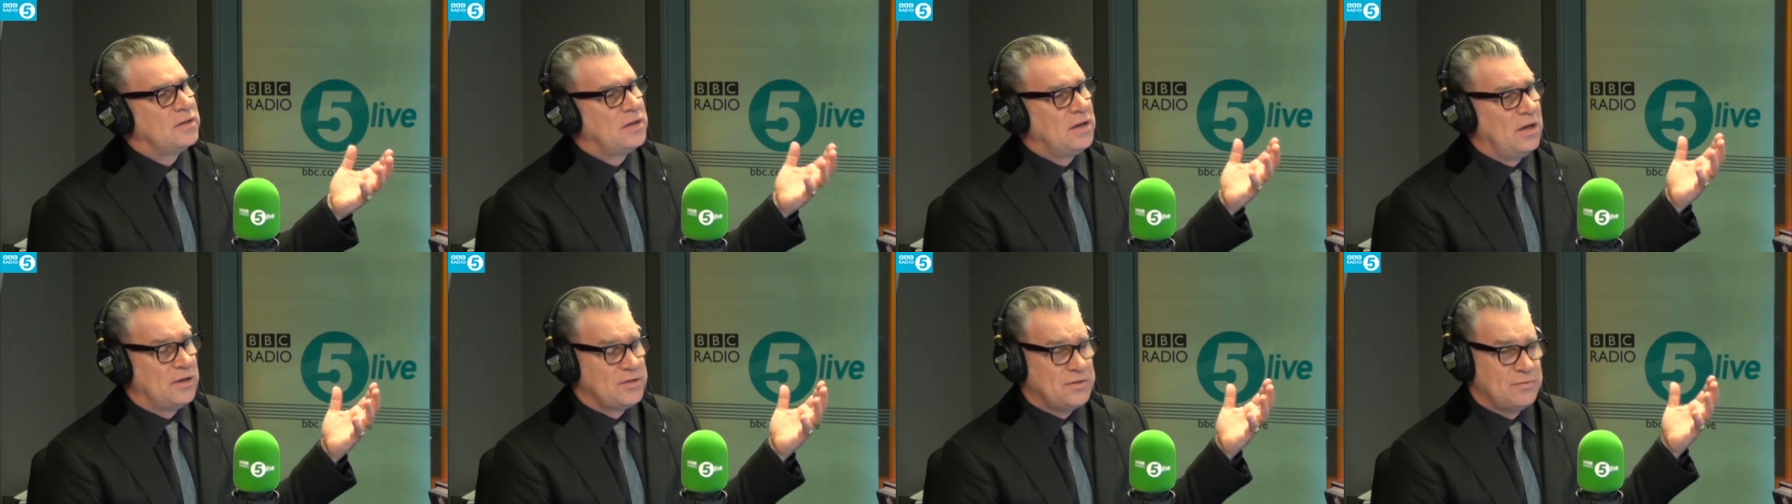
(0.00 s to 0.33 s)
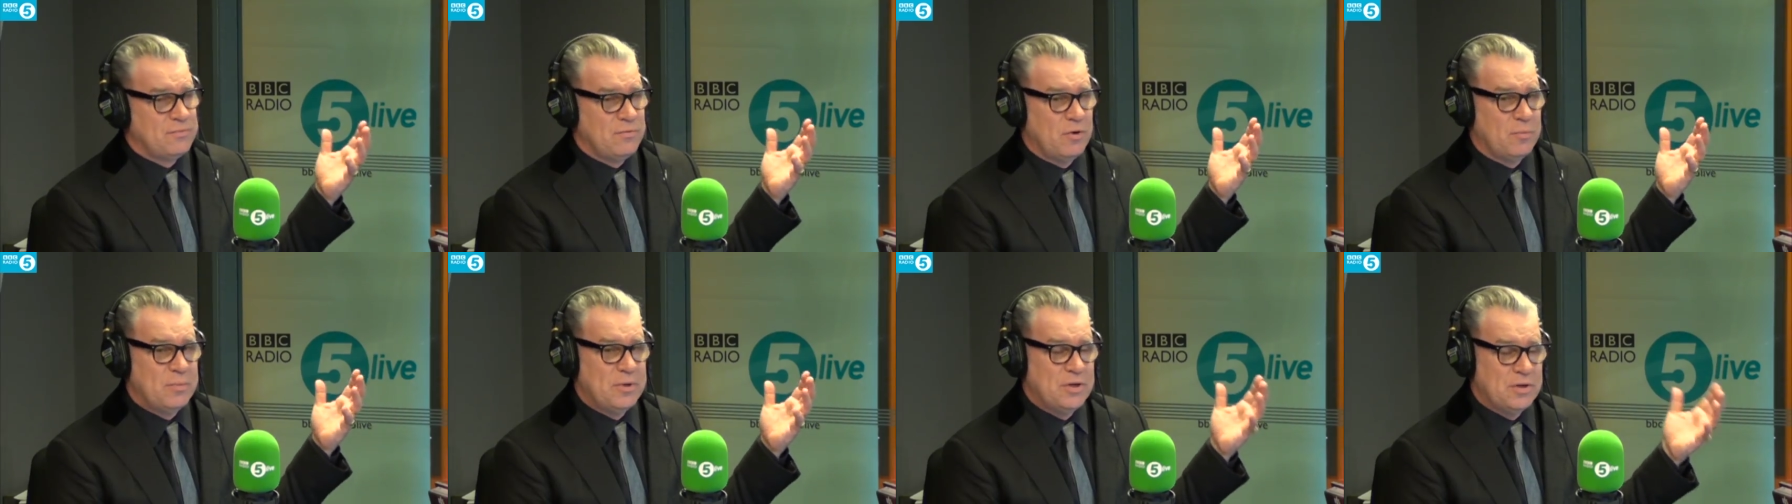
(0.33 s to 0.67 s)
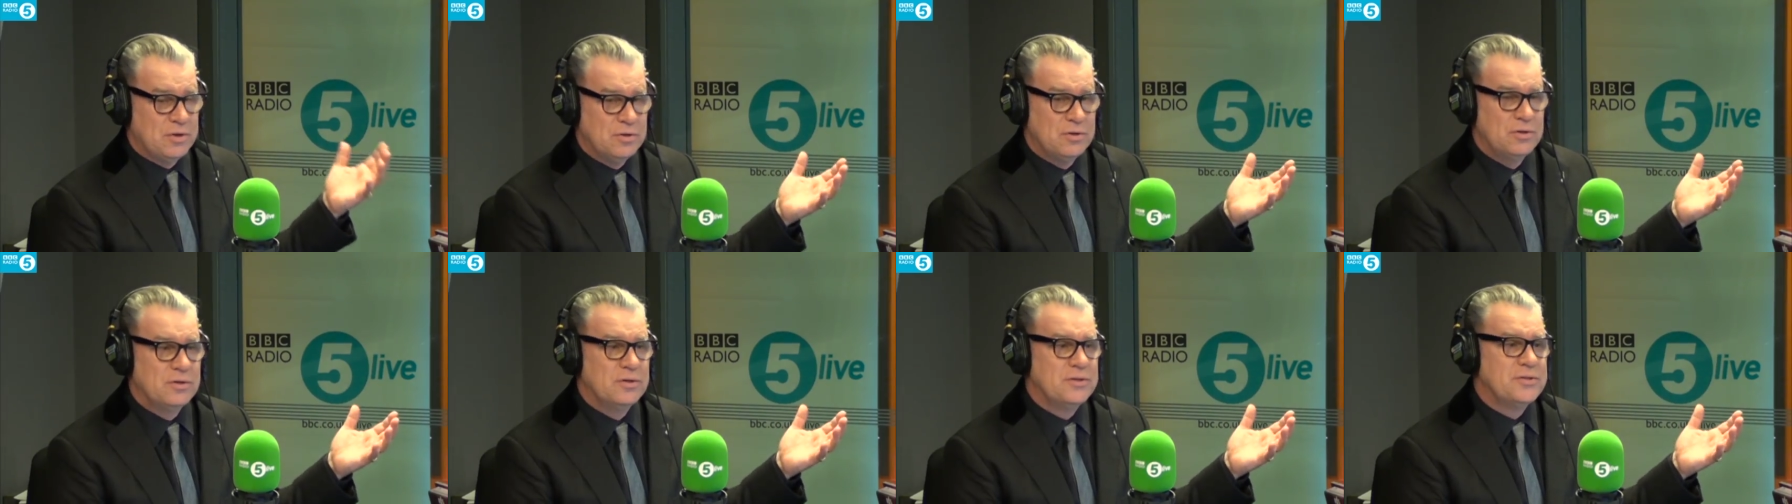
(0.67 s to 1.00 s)
The Last of Robin
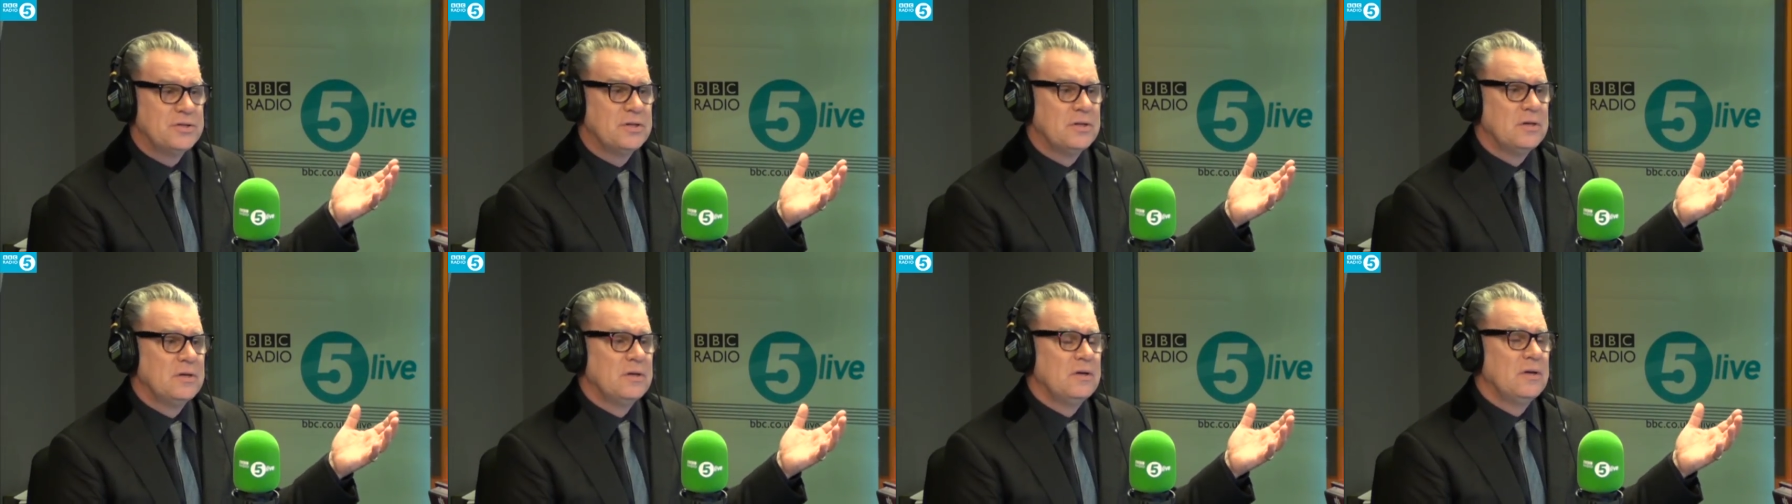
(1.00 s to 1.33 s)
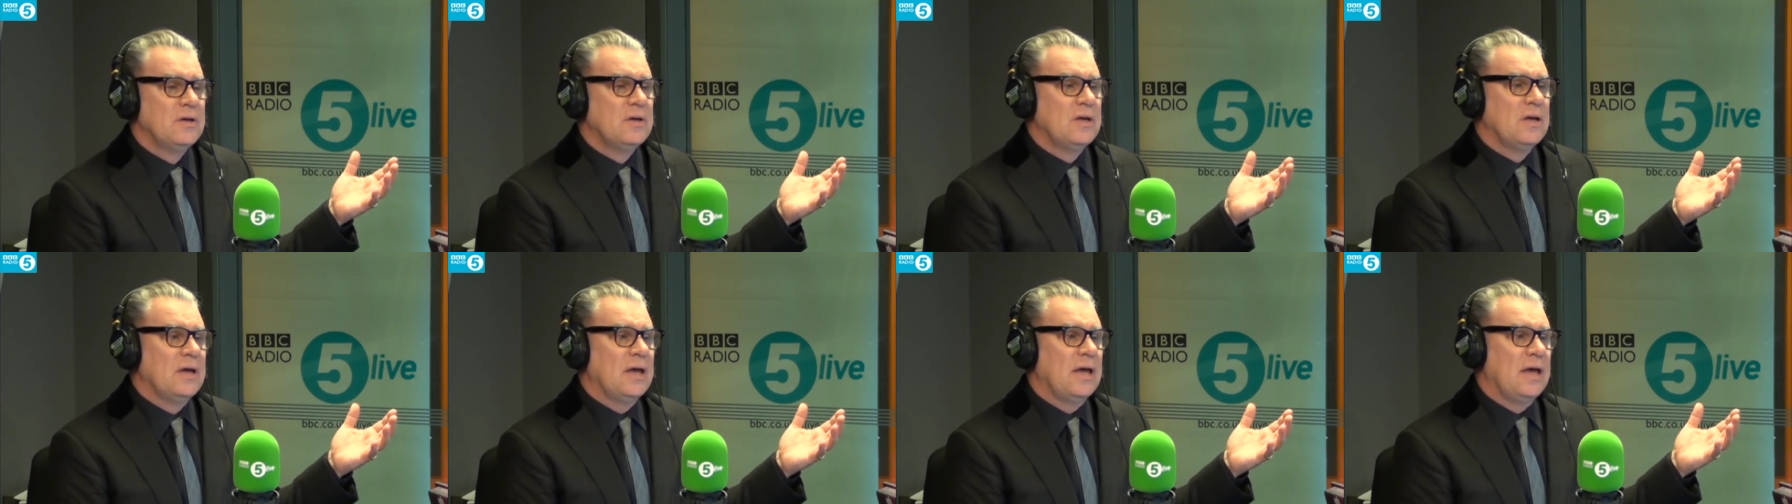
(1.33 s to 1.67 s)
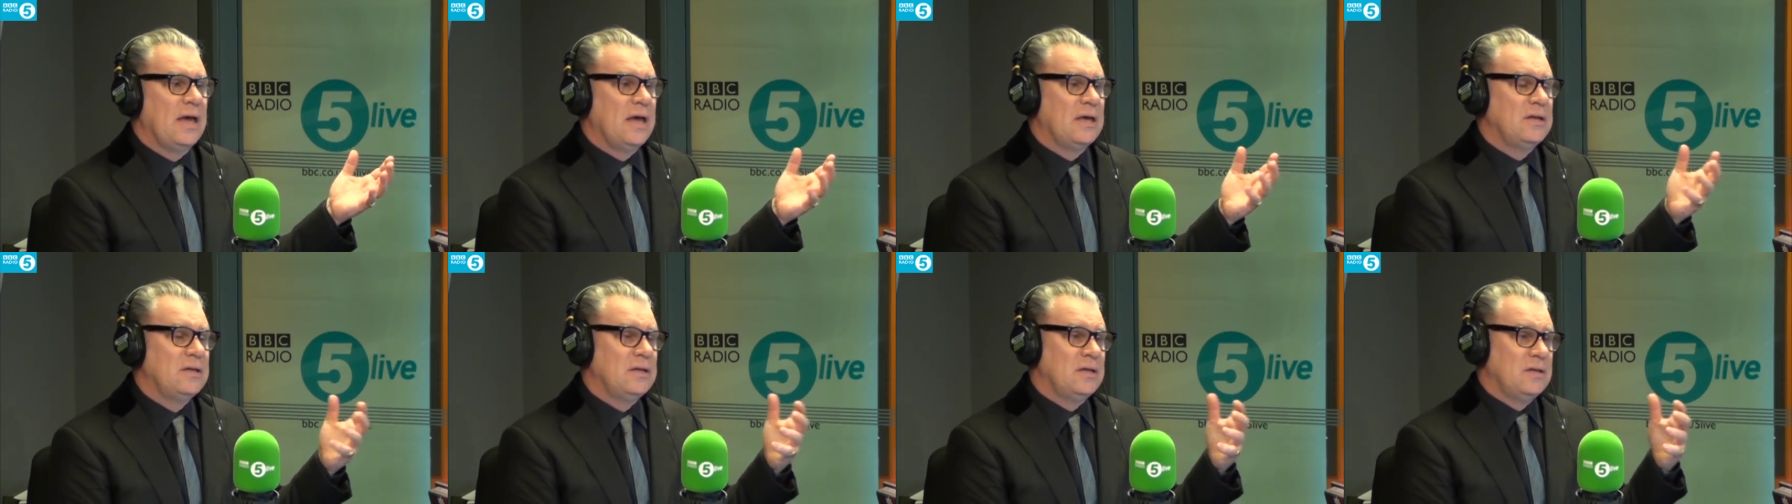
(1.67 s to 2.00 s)
Hood.
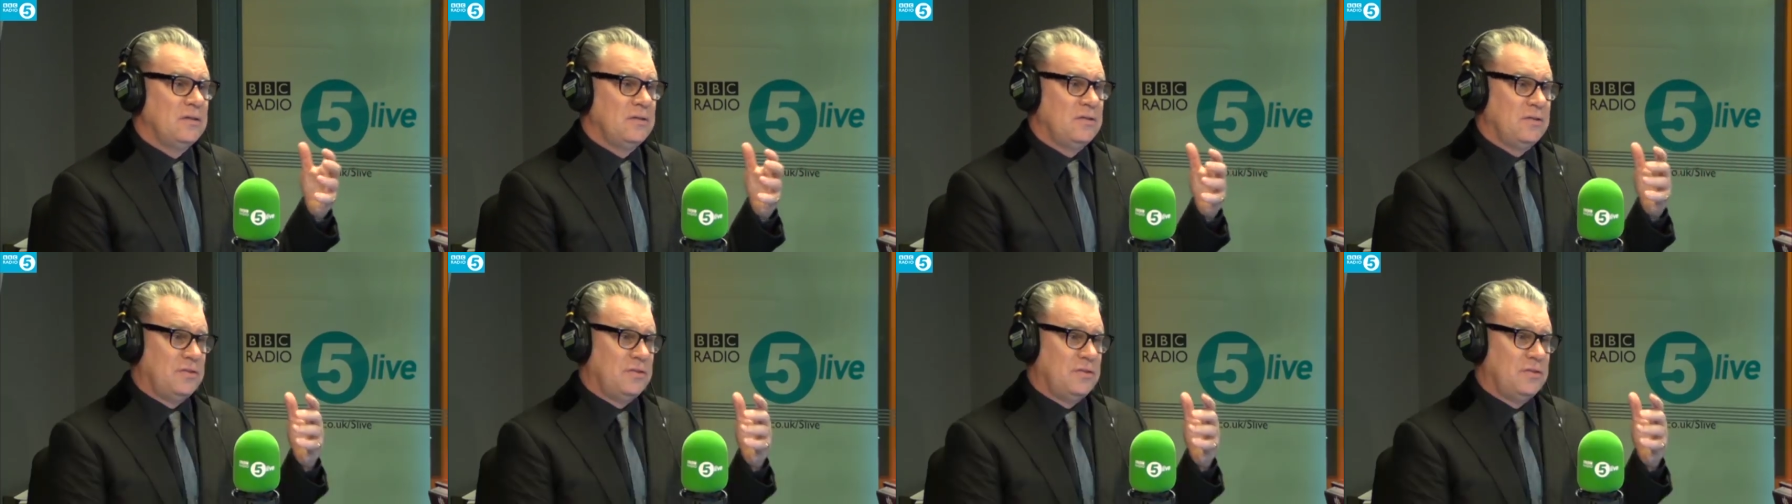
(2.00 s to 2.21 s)
And